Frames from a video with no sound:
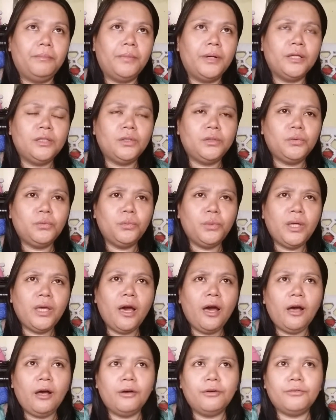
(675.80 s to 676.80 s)
But we
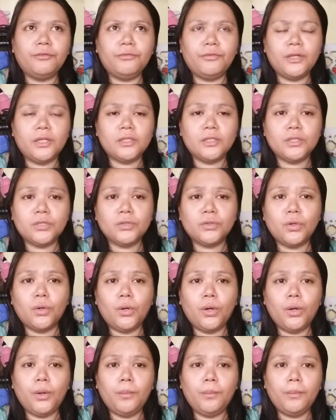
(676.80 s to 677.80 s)
have a
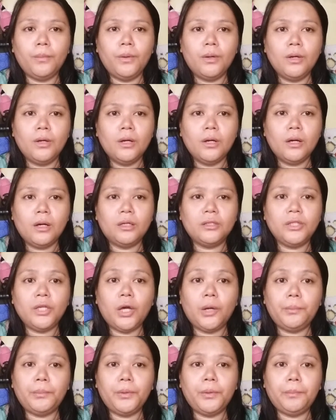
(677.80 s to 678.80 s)
storm on
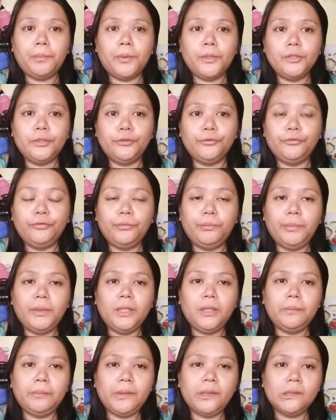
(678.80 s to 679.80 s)
the upper part of the
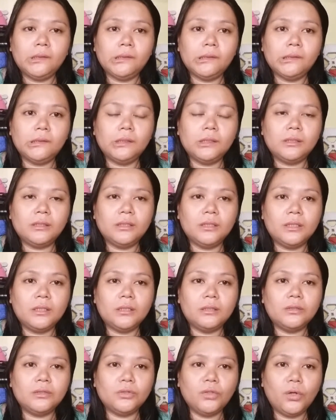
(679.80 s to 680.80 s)
Philippines that
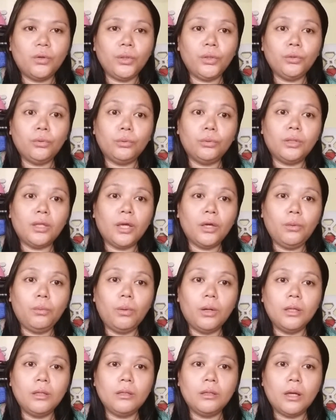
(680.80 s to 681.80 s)
is going to
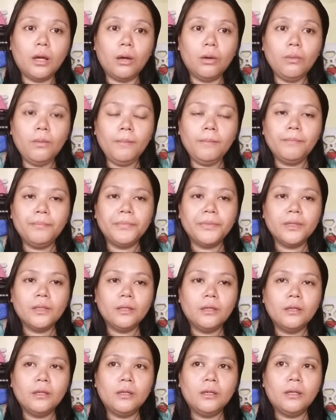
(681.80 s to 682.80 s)
Taiwan now.
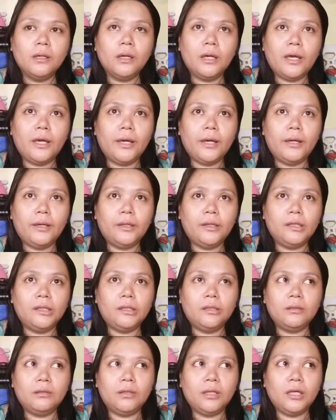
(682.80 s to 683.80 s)

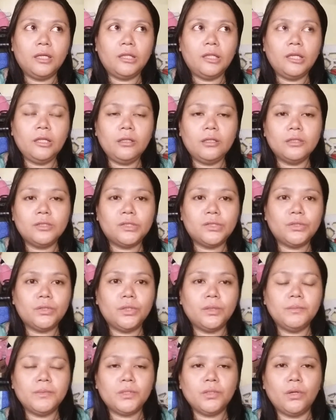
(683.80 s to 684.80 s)
And I think that
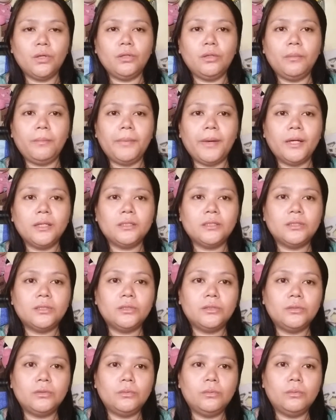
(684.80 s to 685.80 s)
storm is going to pass
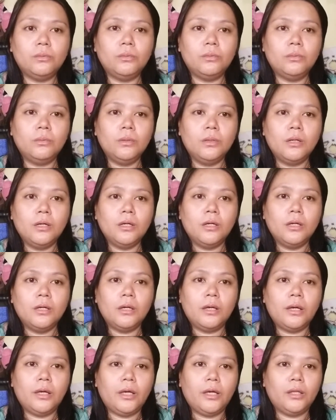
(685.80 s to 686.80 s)
through
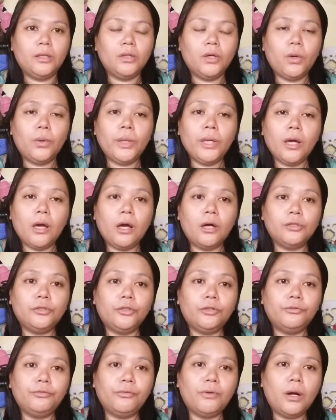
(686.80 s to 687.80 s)
and going
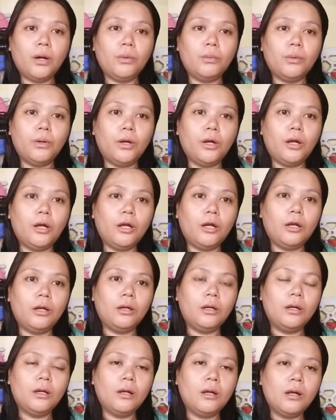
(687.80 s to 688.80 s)
out of
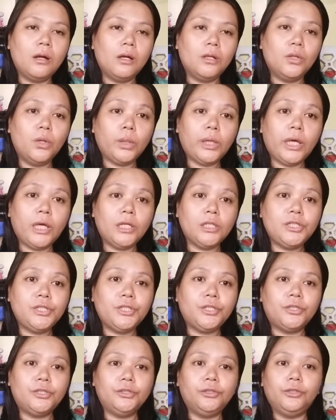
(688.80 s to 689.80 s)
our
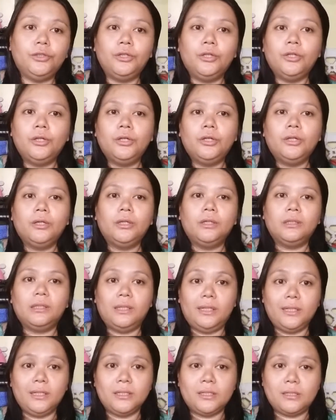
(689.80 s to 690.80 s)
location
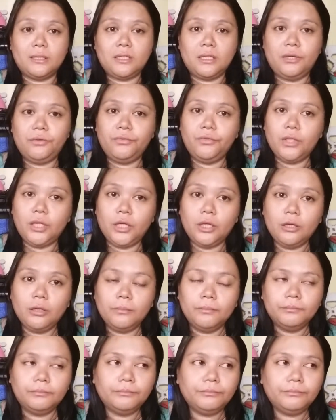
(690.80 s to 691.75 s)
this evening.